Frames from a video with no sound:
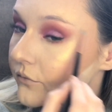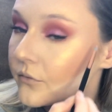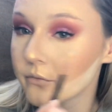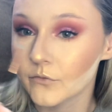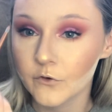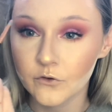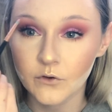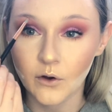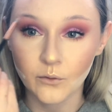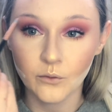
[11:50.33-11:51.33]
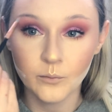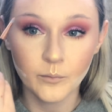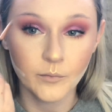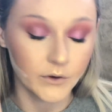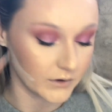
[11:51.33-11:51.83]
I
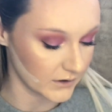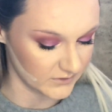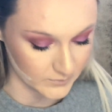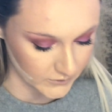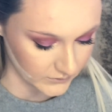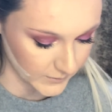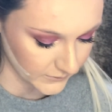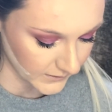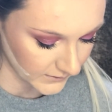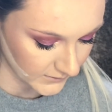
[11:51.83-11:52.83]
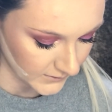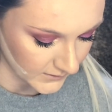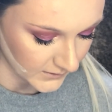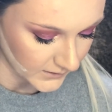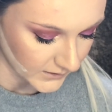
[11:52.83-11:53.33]
decided to wet it.
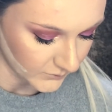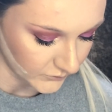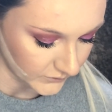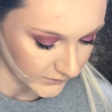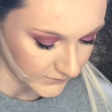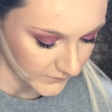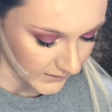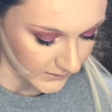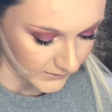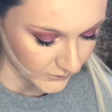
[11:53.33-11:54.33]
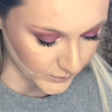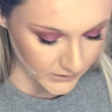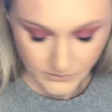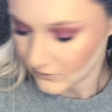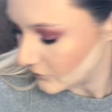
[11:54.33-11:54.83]
So yeah, I
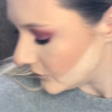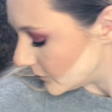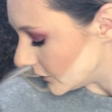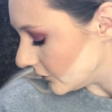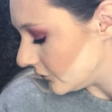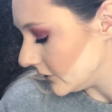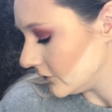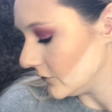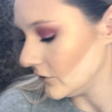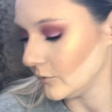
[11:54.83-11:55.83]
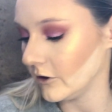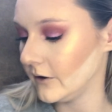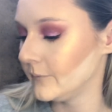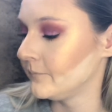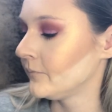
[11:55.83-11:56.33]
just put that on my inner corners
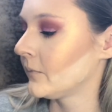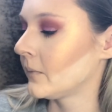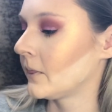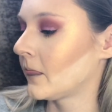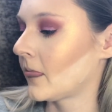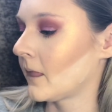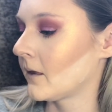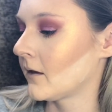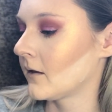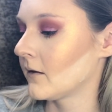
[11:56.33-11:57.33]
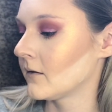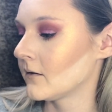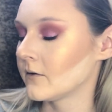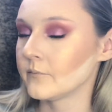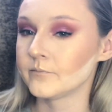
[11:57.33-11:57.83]
and my eyebrow
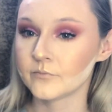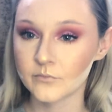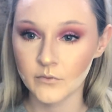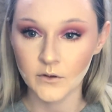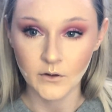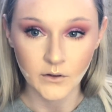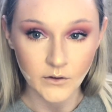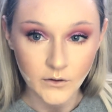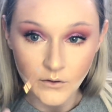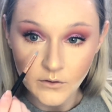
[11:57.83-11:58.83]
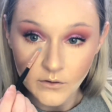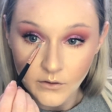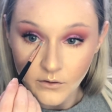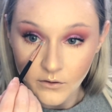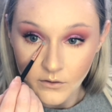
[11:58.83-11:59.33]
bone, and
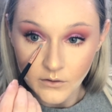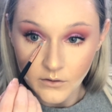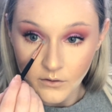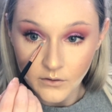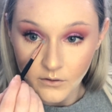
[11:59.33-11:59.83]
yeah, I thought that was